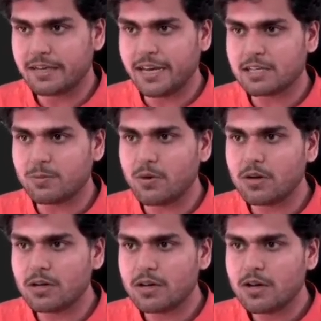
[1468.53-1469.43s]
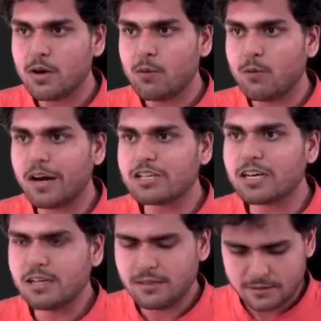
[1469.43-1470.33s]
Export
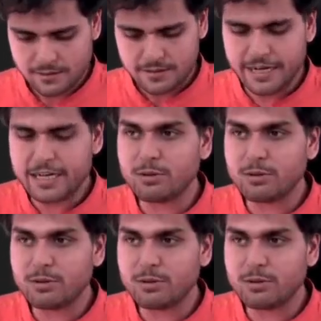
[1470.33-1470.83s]
function, right?